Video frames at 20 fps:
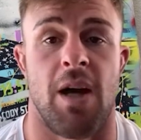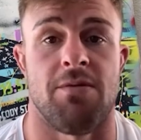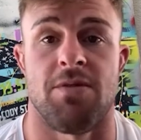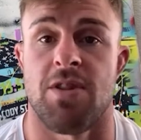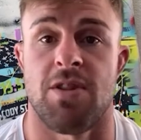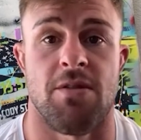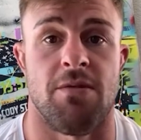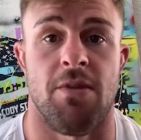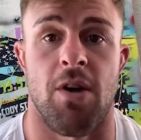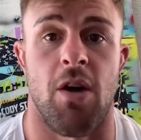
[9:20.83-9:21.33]

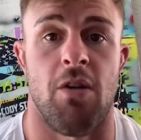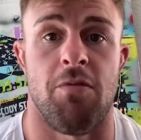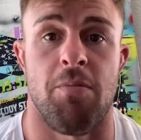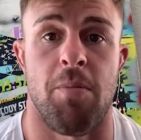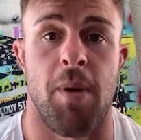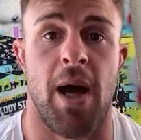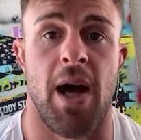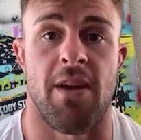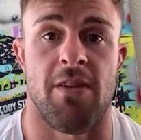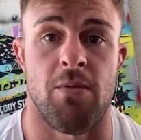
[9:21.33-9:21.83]
I've just
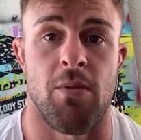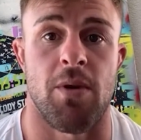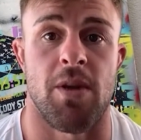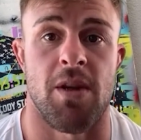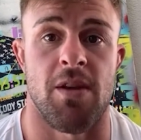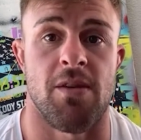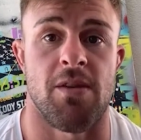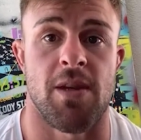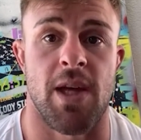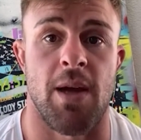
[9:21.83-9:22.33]
evolved past what
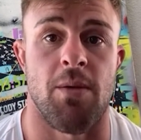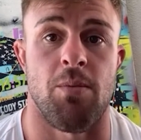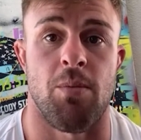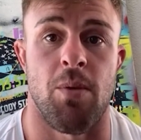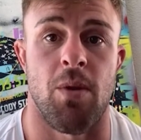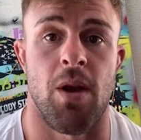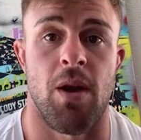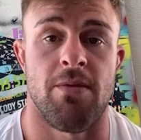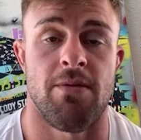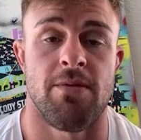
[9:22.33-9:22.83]
he's
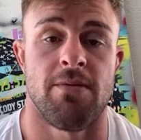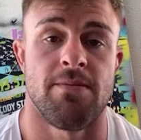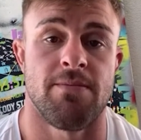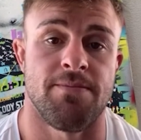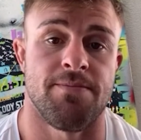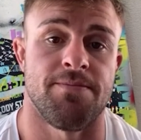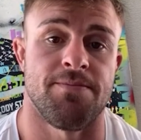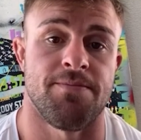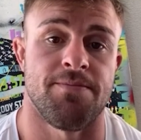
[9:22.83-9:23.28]
capable of.